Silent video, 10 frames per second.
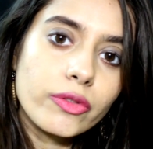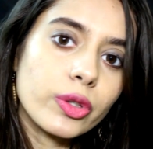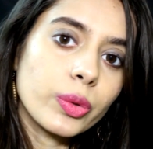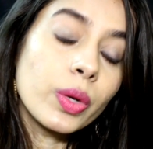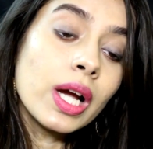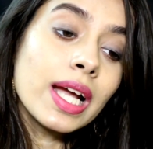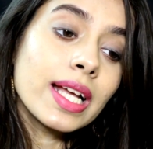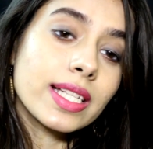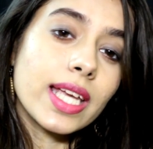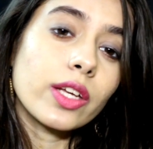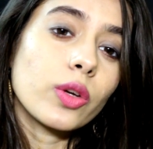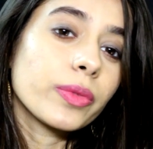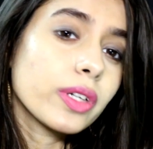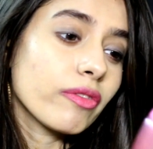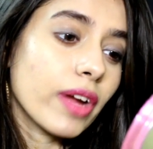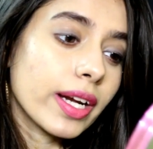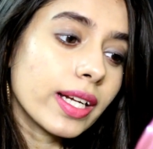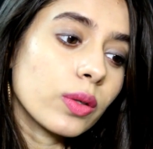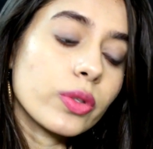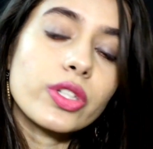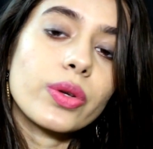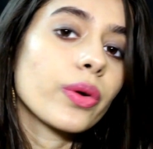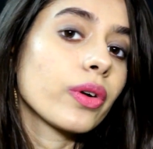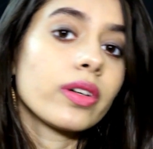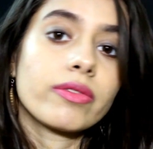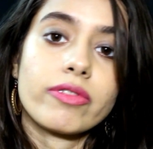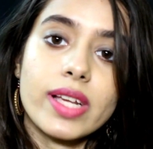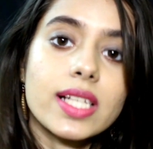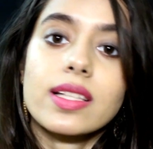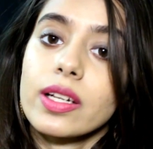If you take your mirror very close to your face,